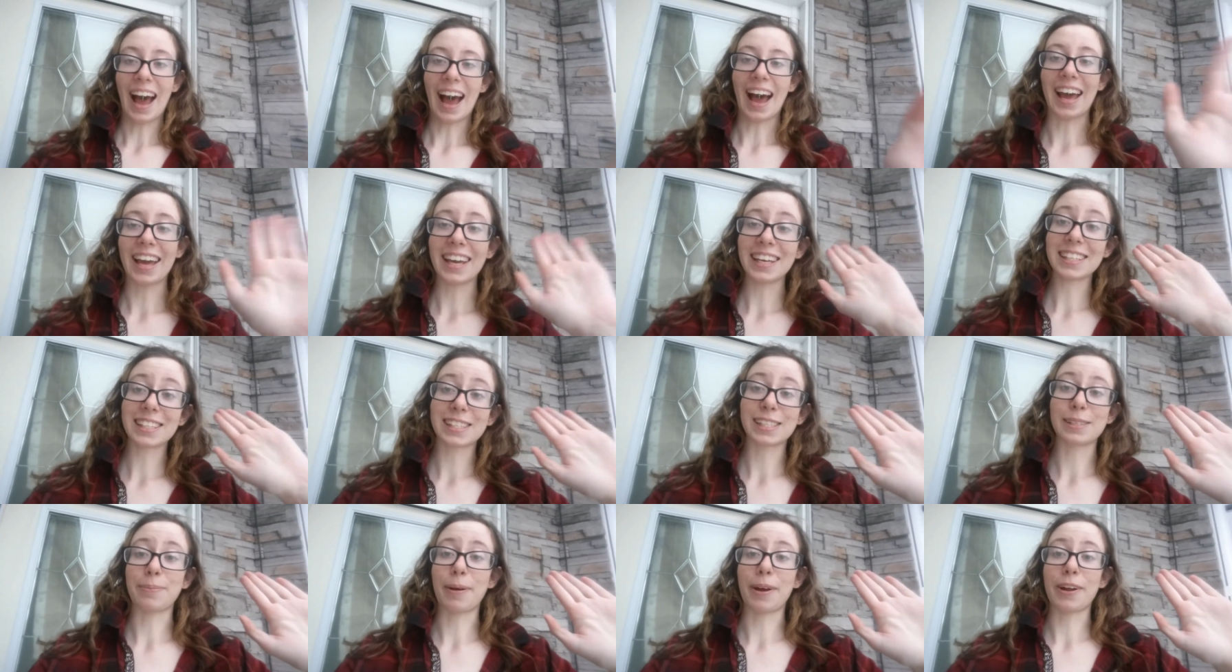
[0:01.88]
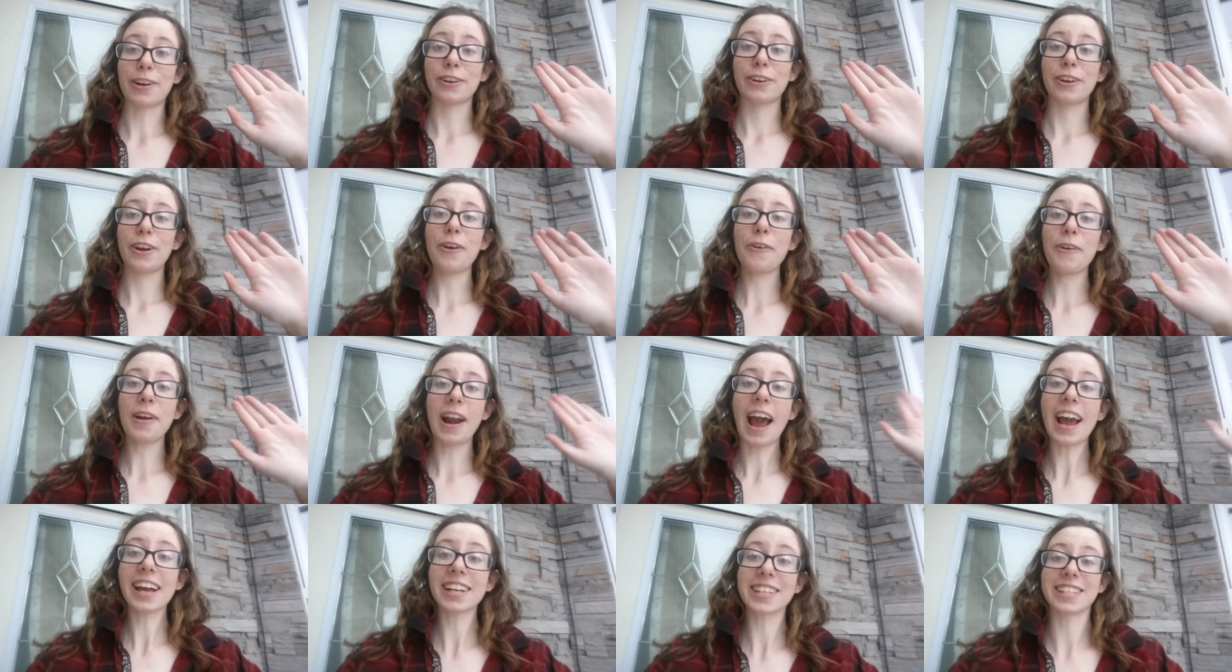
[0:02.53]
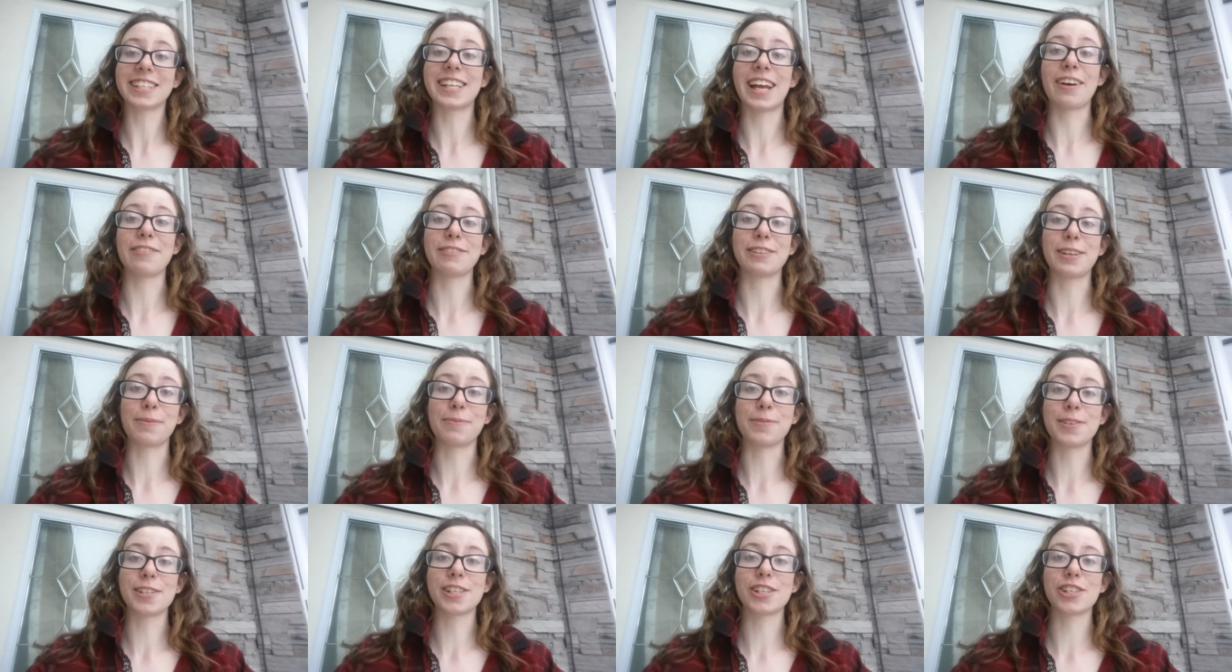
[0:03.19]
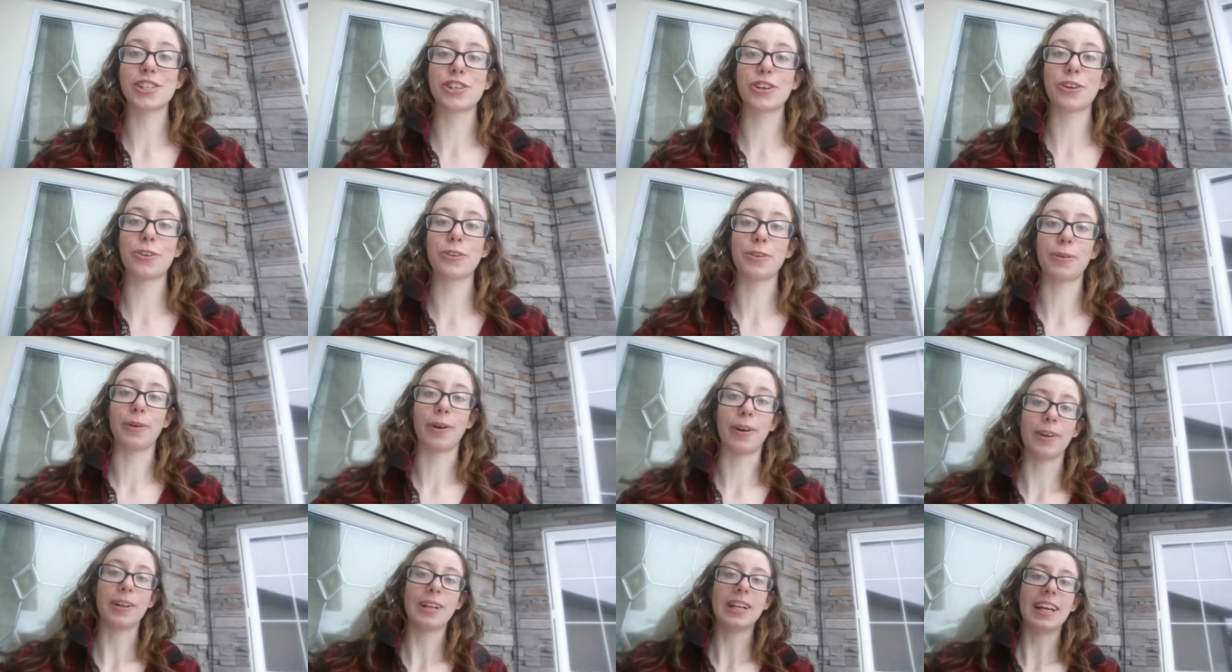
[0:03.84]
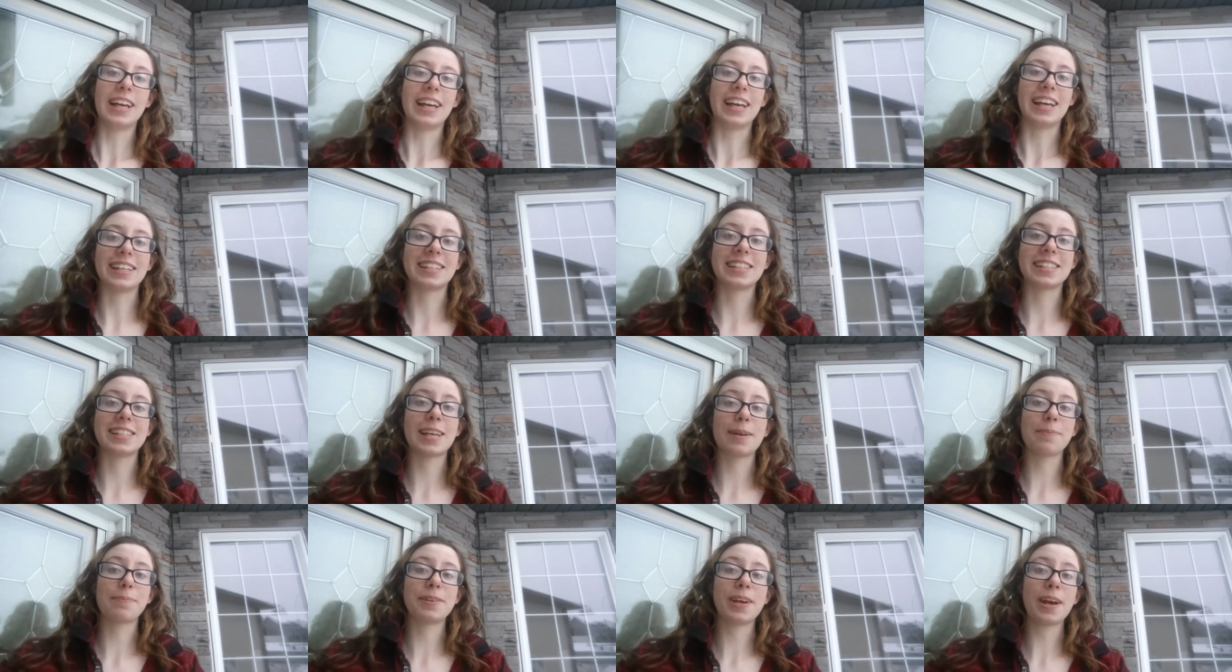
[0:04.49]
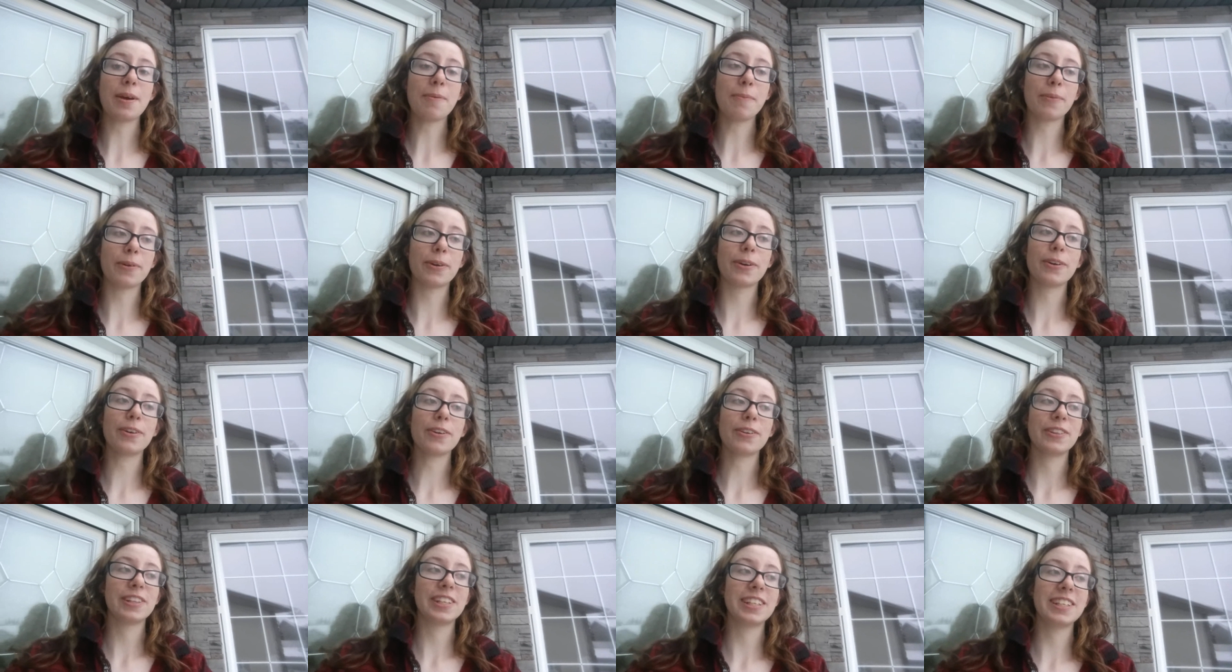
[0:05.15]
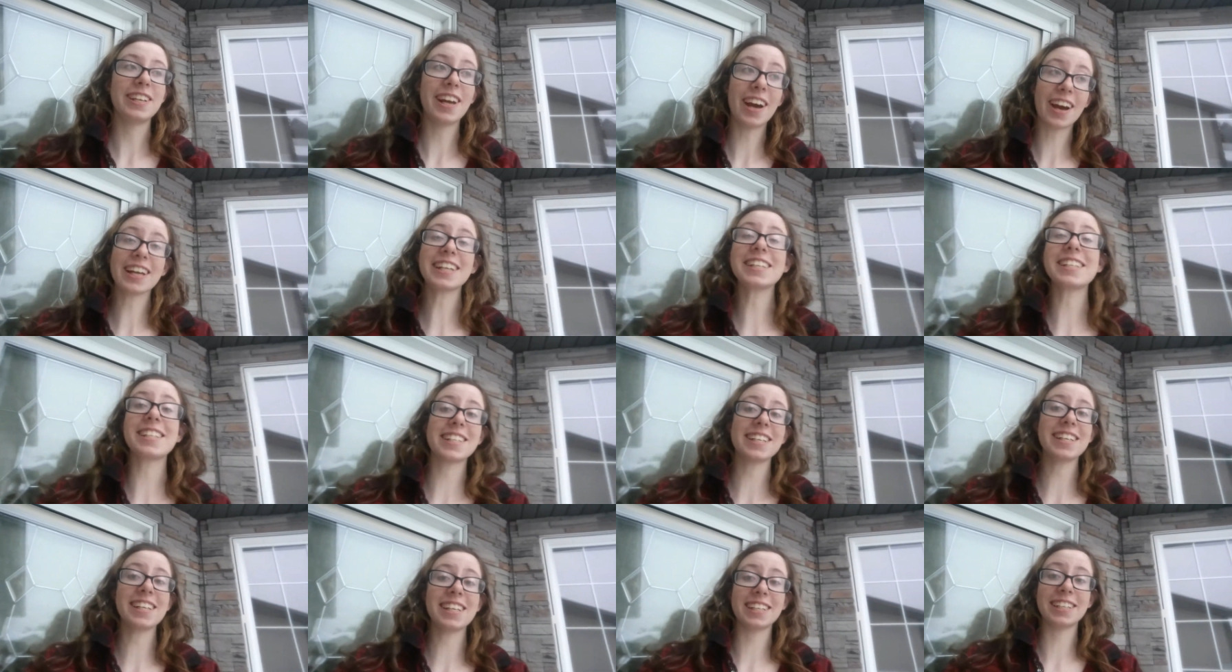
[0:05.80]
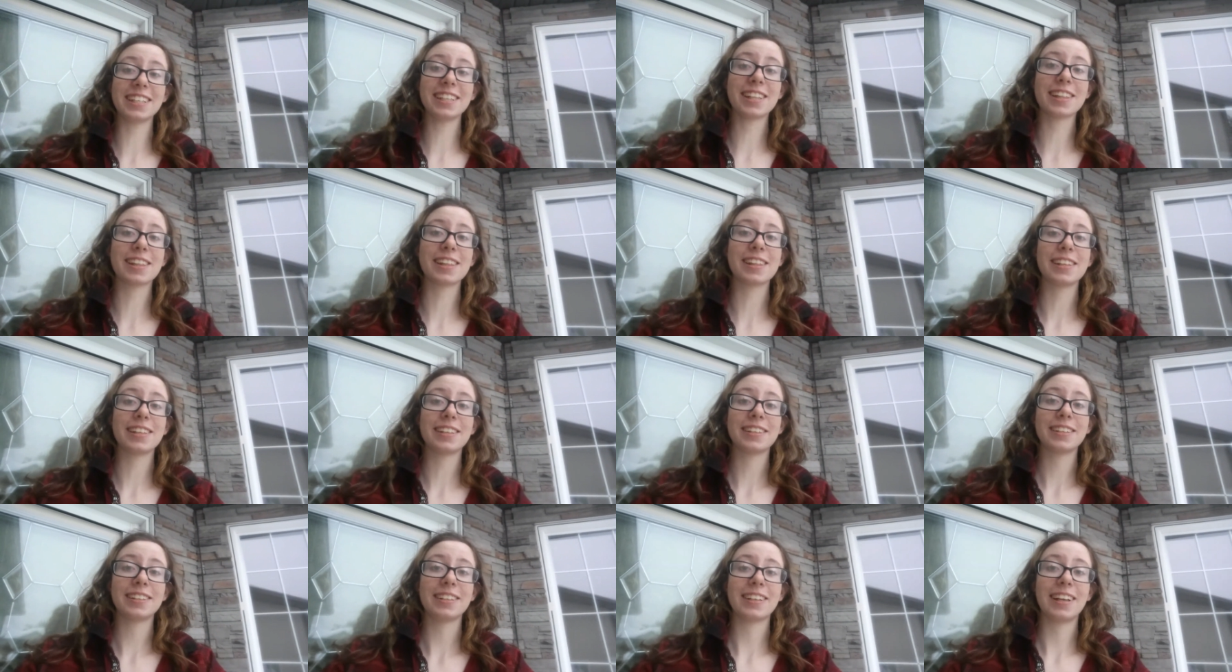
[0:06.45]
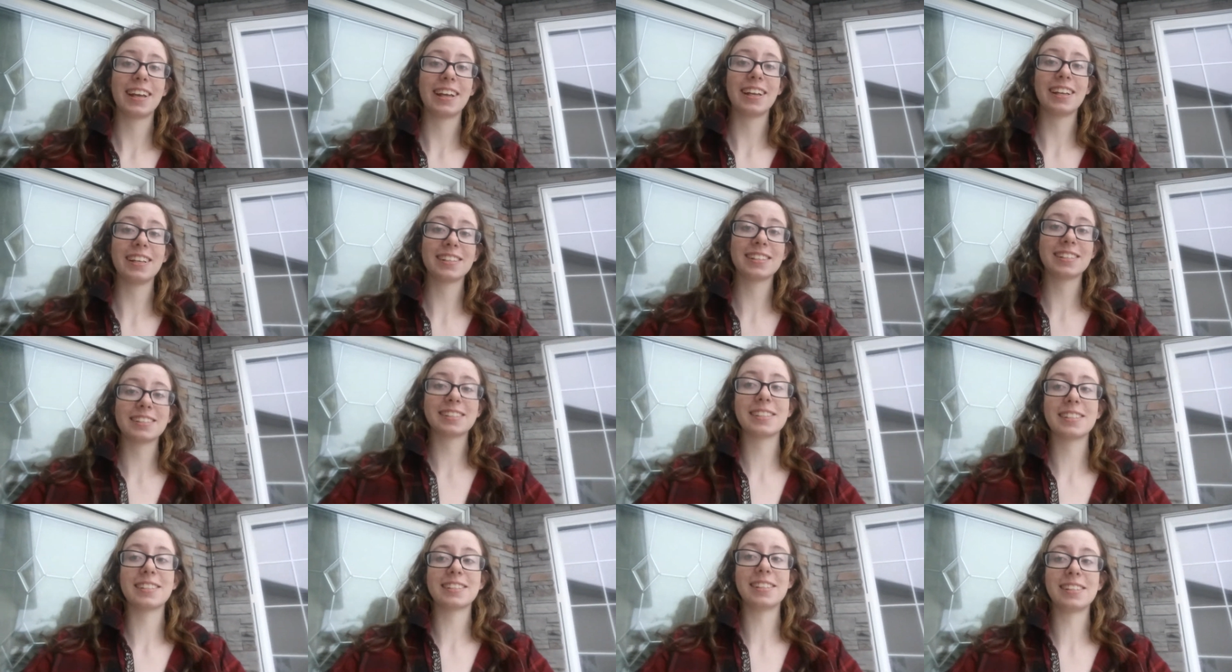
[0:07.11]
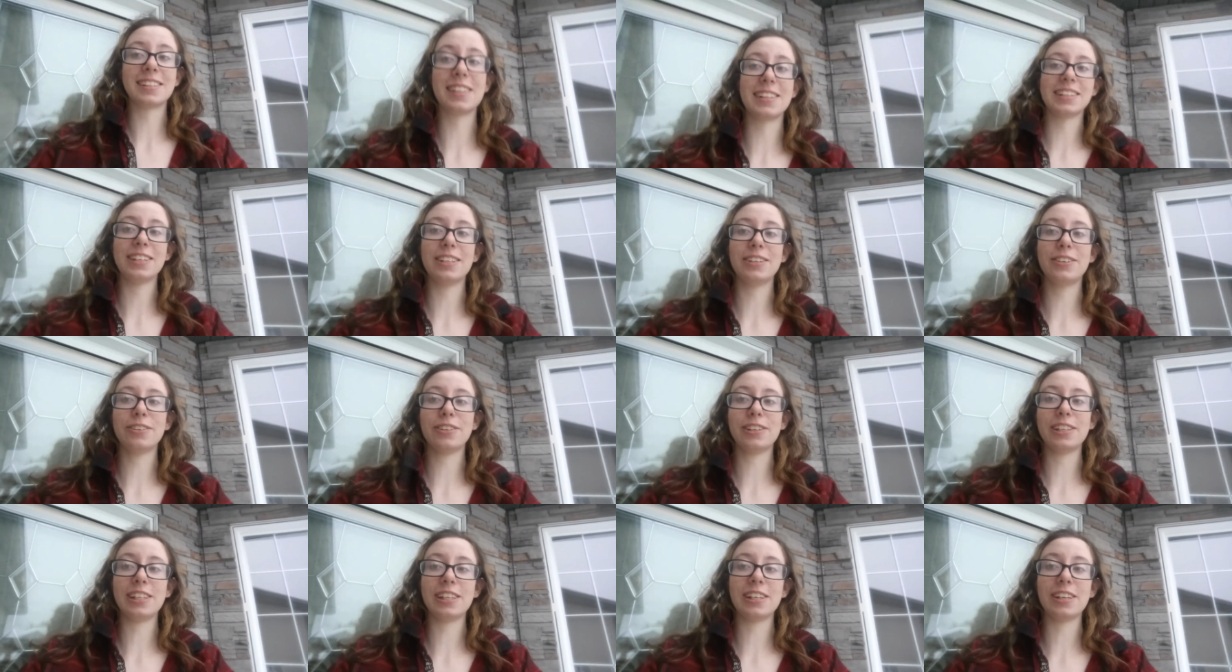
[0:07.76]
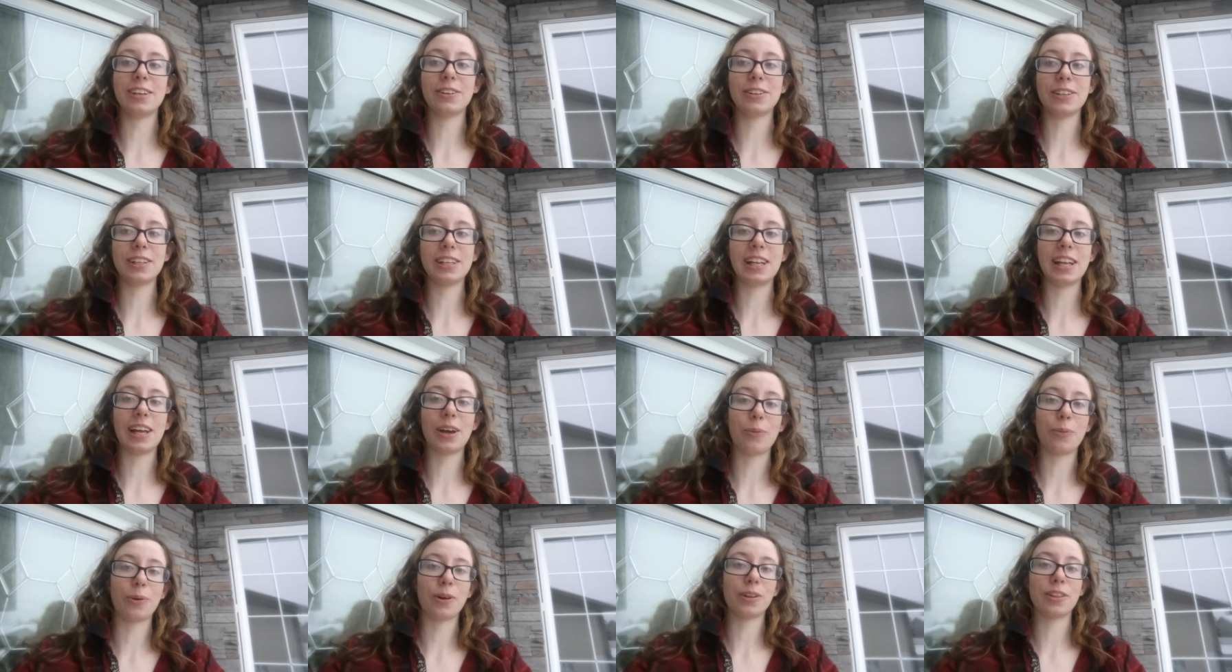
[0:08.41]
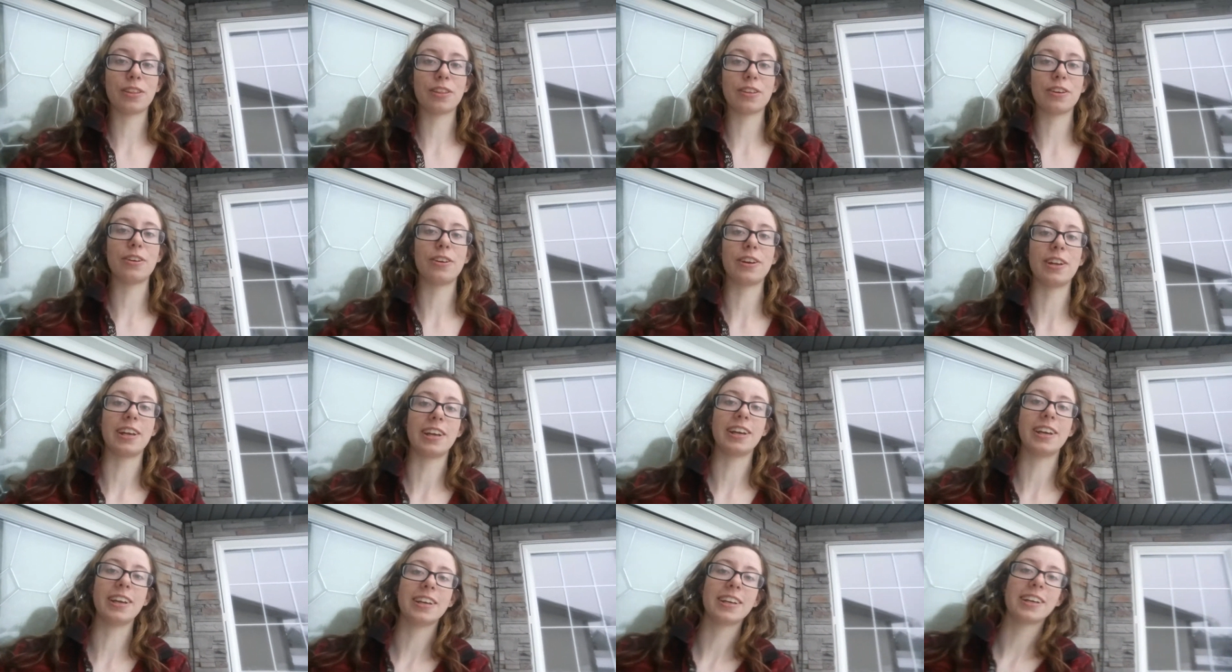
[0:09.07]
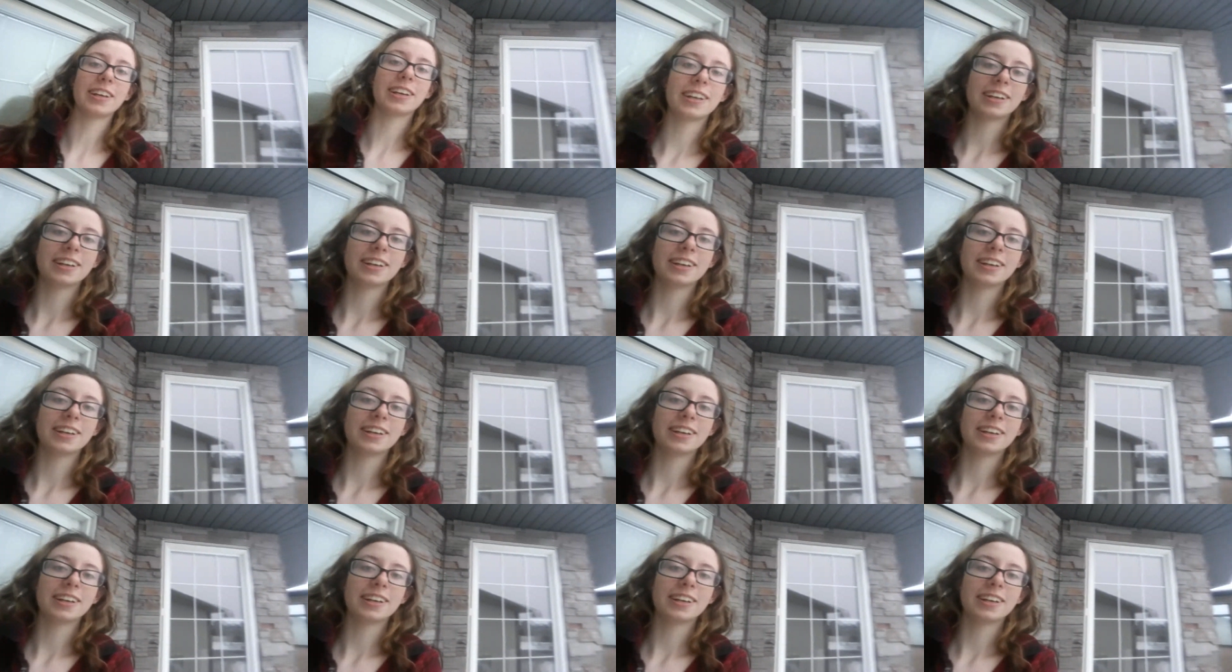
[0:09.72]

Hi, it's SpiderCrow, and I just have something to show you. It's September the 19th, and it's literally only like 1.30.